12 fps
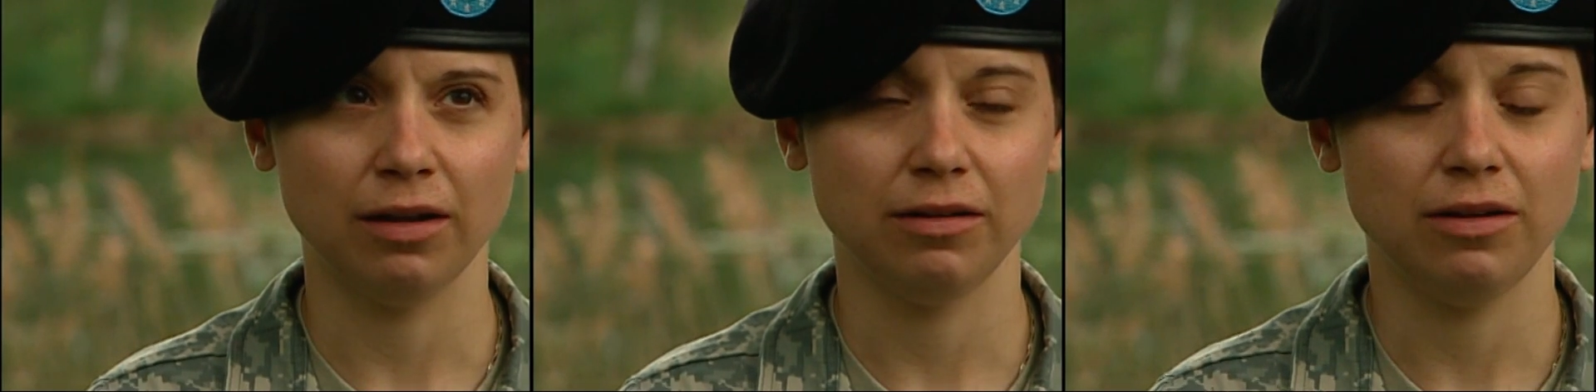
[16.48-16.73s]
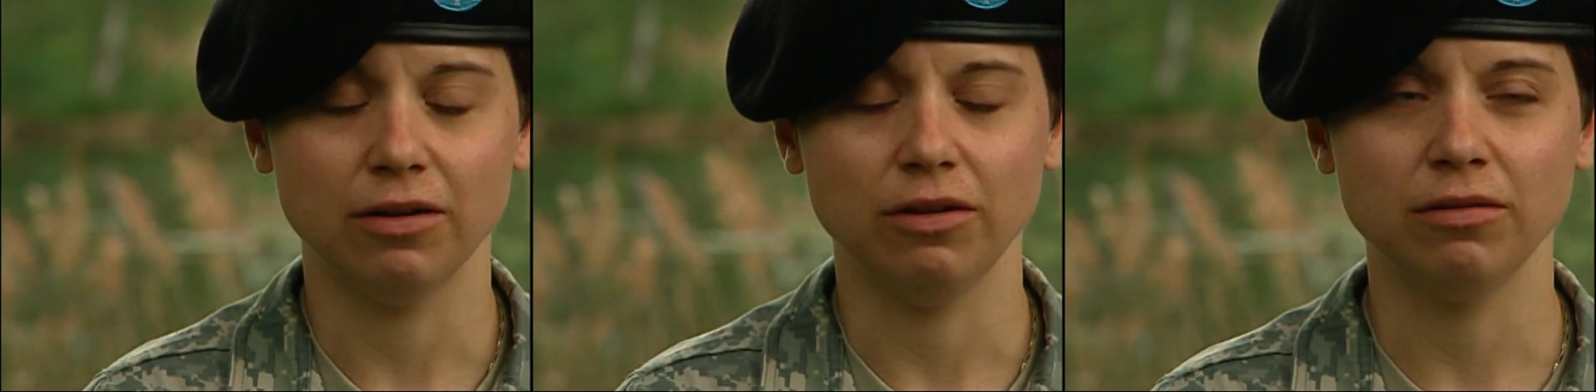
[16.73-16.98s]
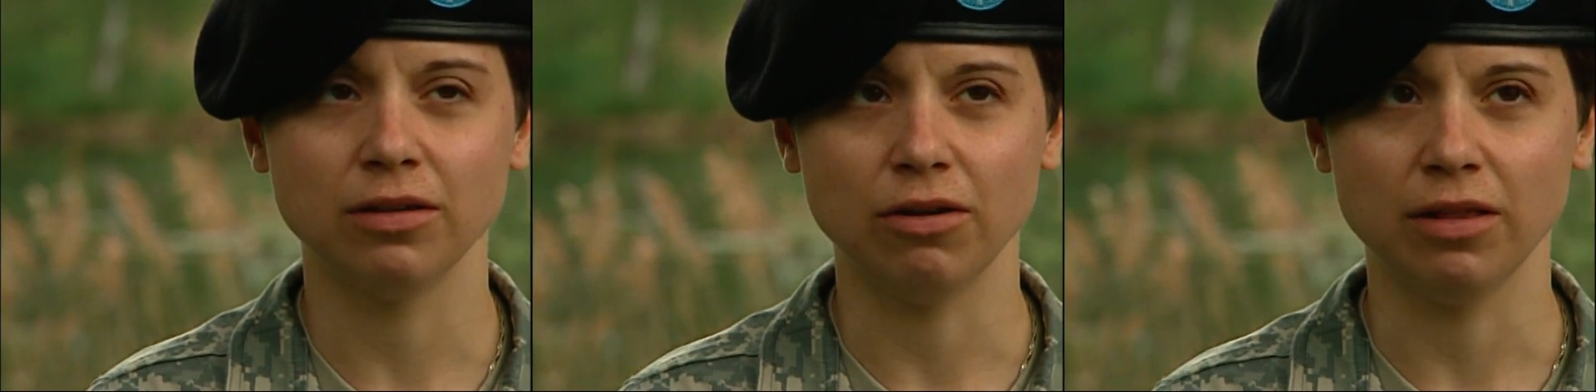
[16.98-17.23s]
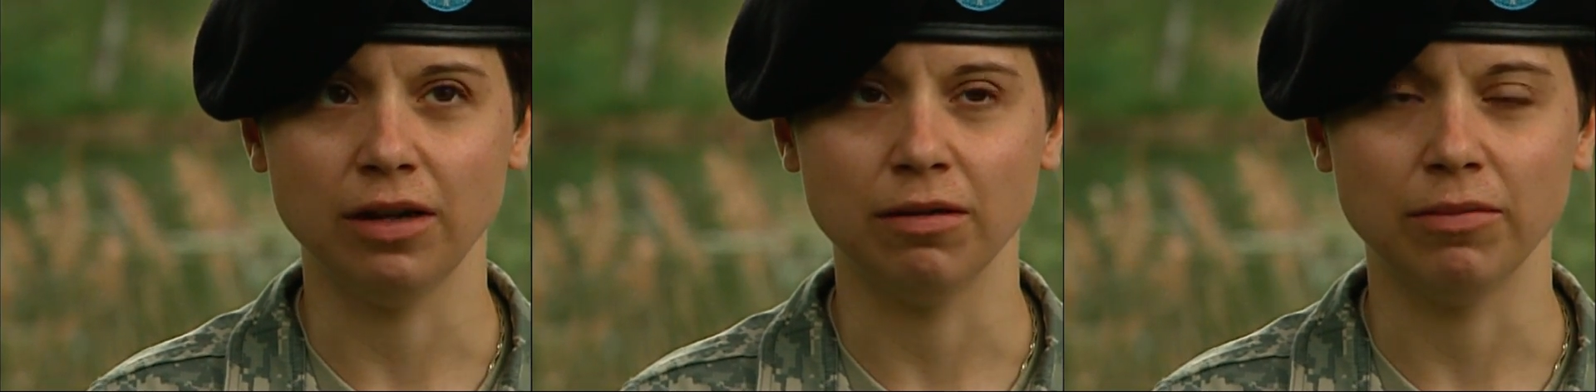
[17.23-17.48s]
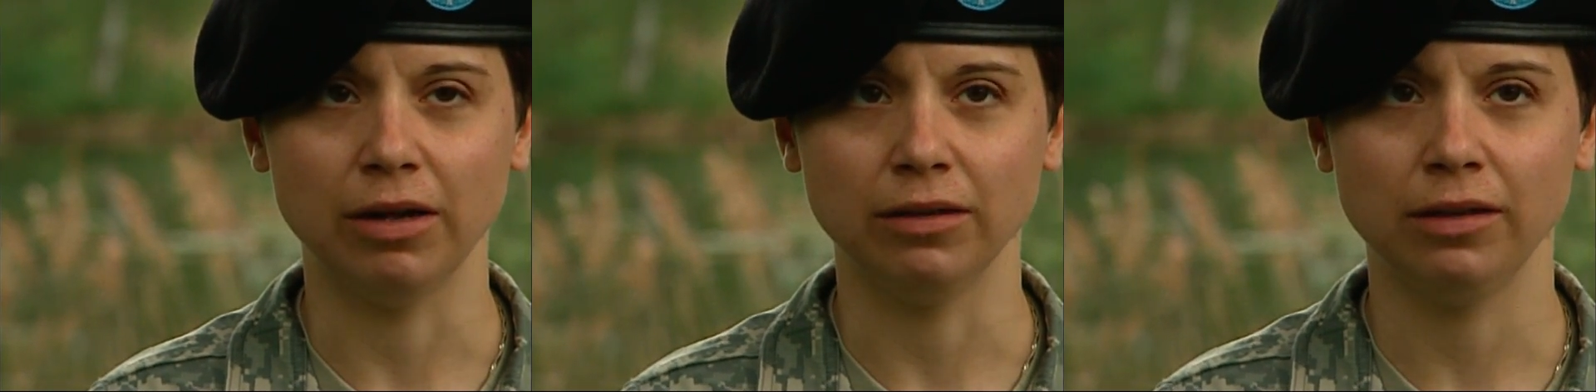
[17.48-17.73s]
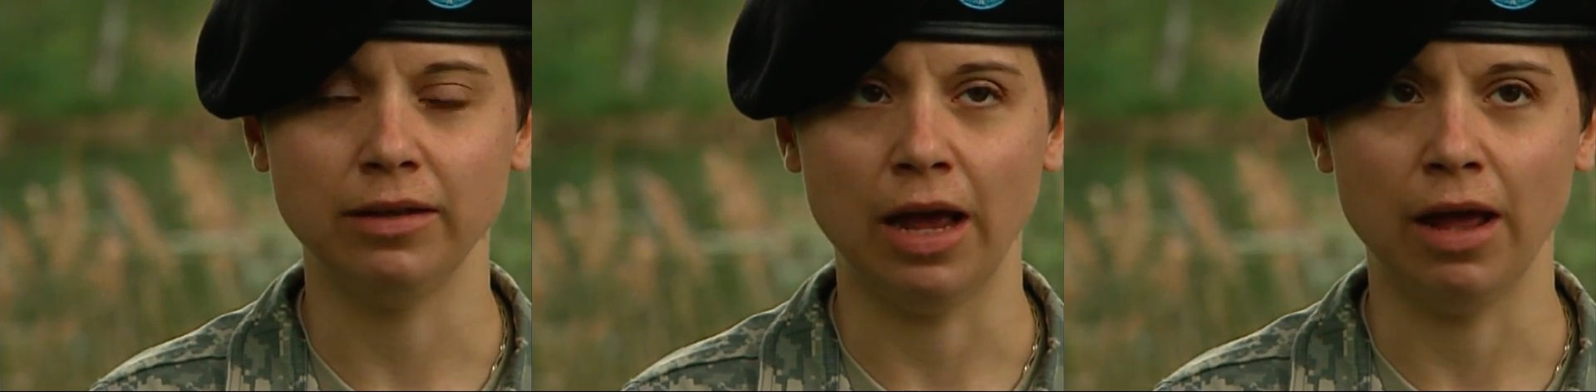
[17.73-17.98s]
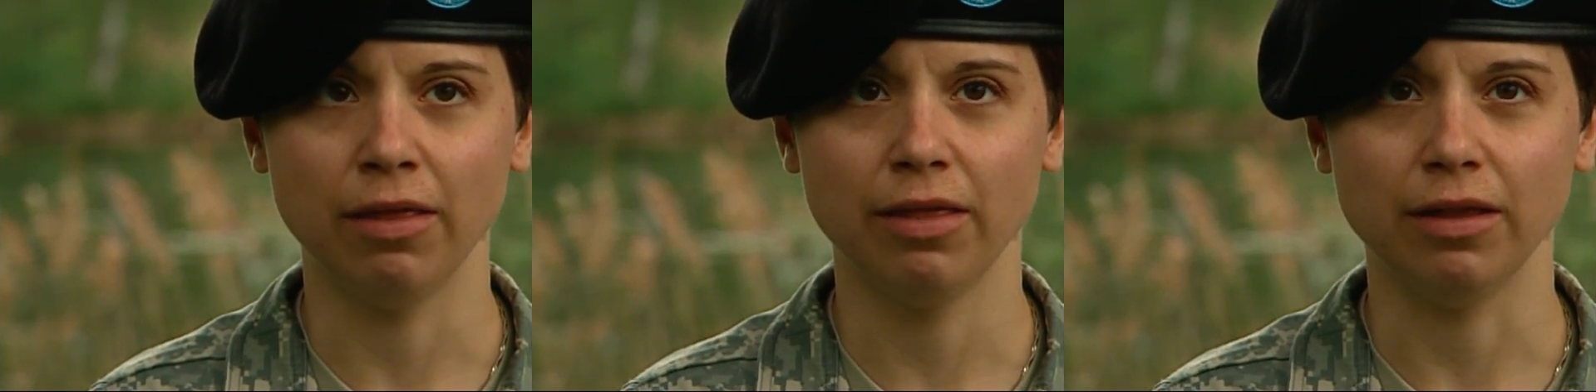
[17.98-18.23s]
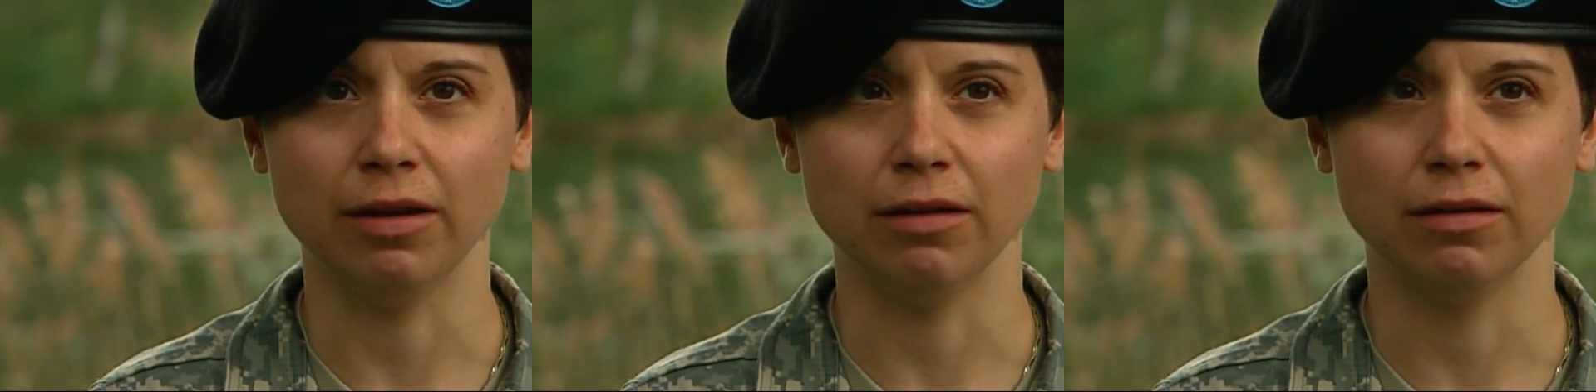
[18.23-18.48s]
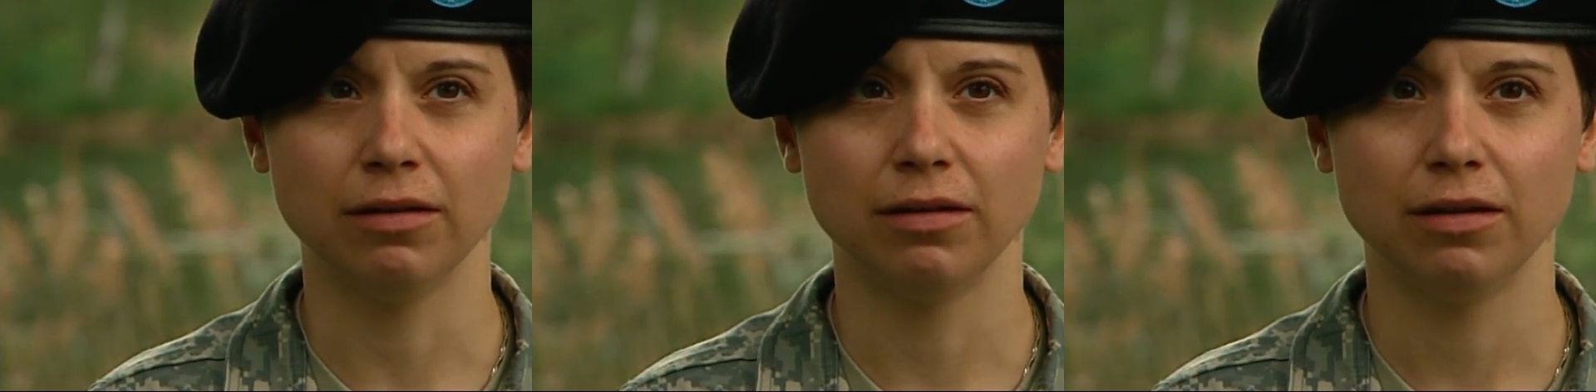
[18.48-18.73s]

You know, you start thinking about death and